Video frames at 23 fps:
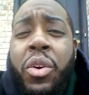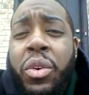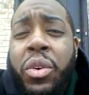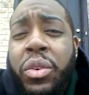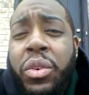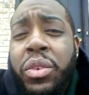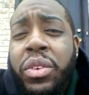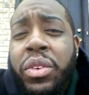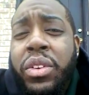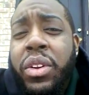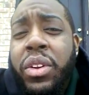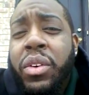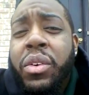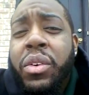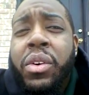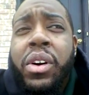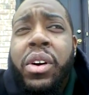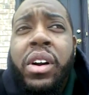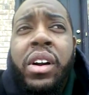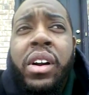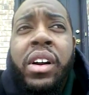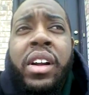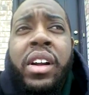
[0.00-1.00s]
cursed
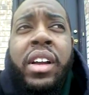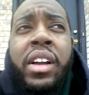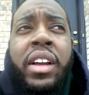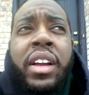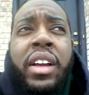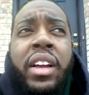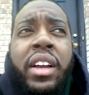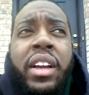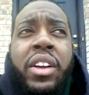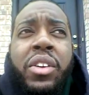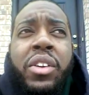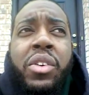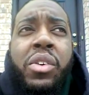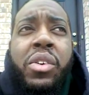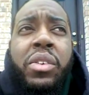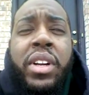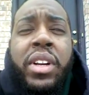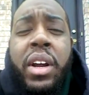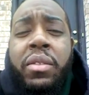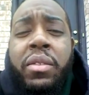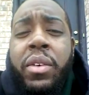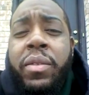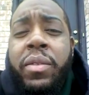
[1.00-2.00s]
or
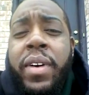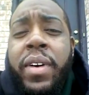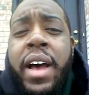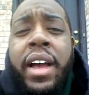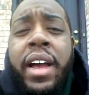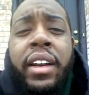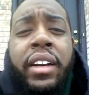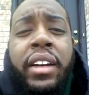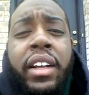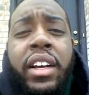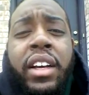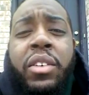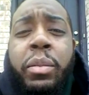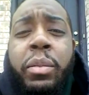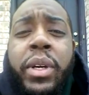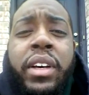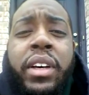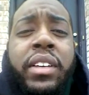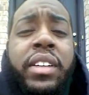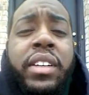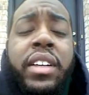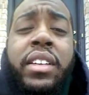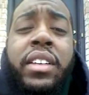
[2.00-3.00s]
you'll never find
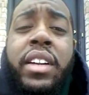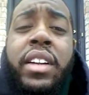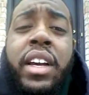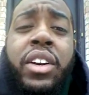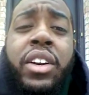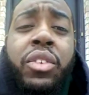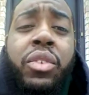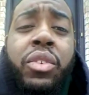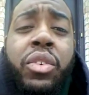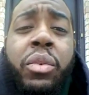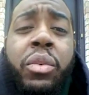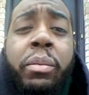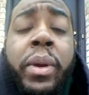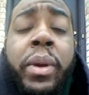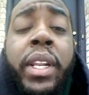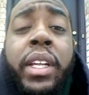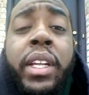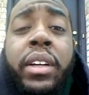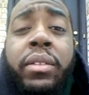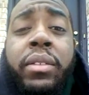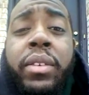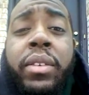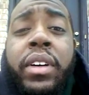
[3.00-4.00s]
love, because that's not true.
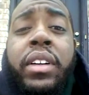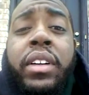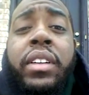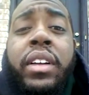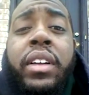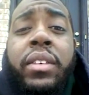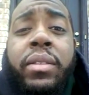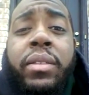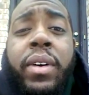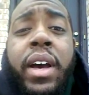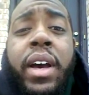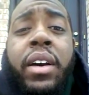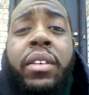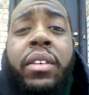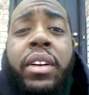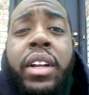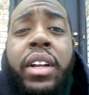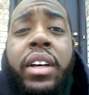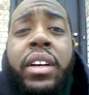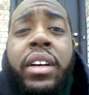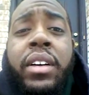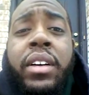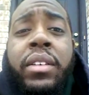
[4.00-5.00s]
Many of us have
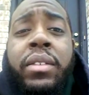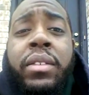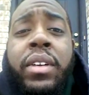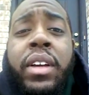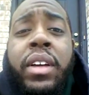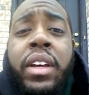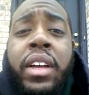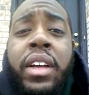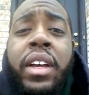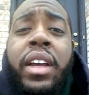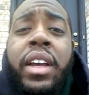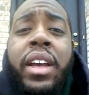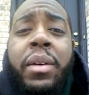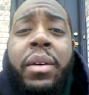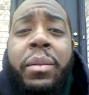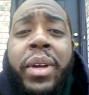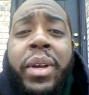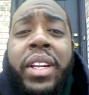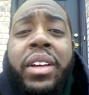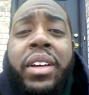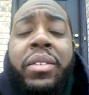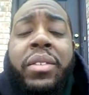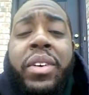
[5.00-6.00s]
found love,
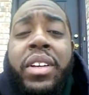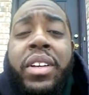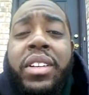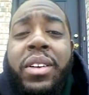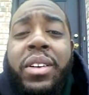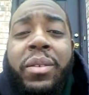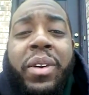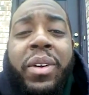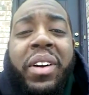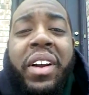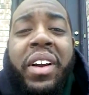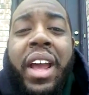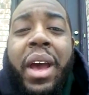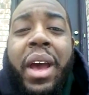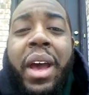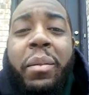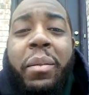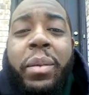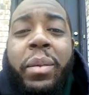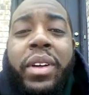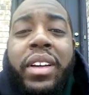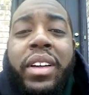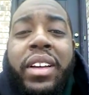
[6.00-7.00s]
and many of us are very
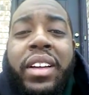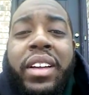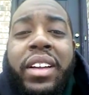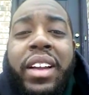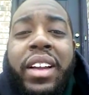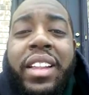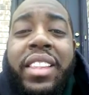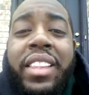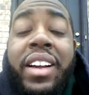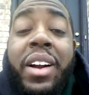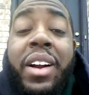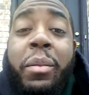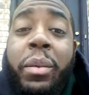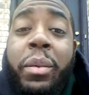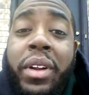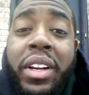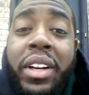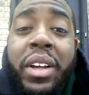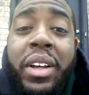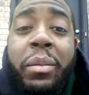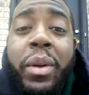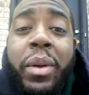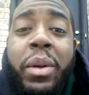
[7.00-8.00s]
happy, and there are
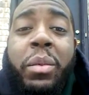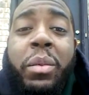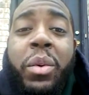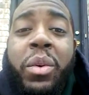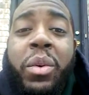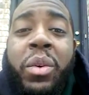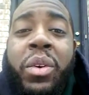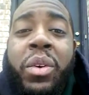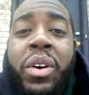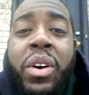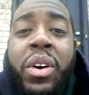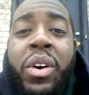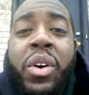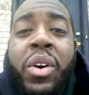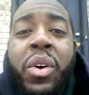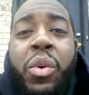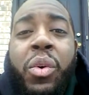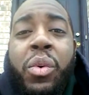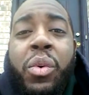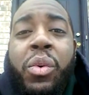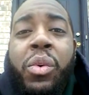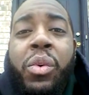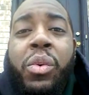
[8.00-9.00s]
plenty of people
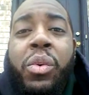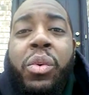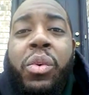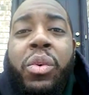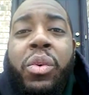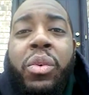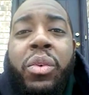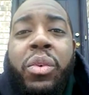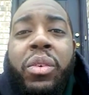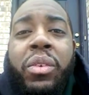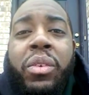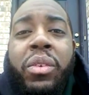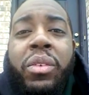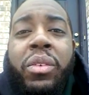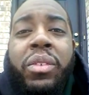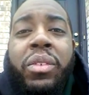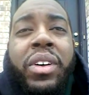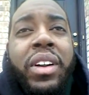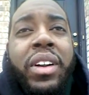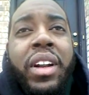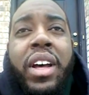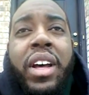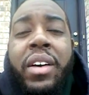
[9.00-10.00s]
who
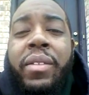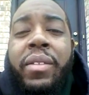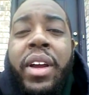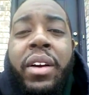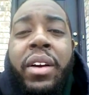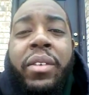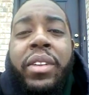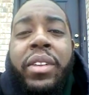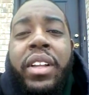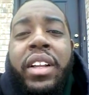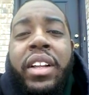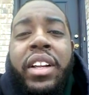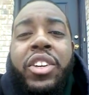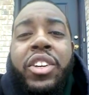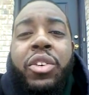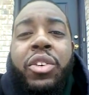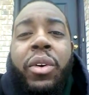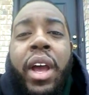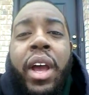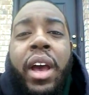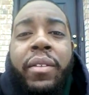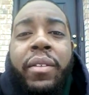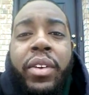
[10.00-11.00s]
will love everything
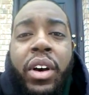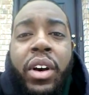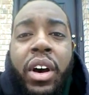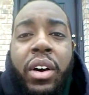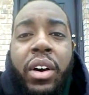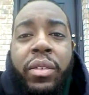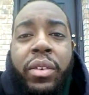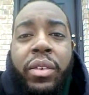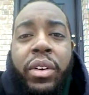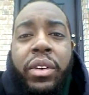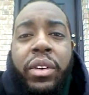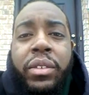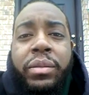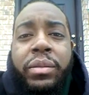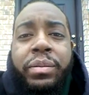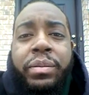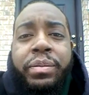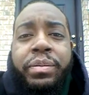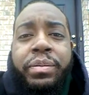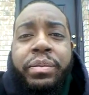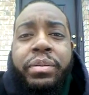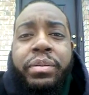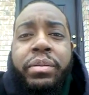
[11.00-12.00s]
that you have to offer,
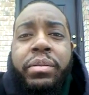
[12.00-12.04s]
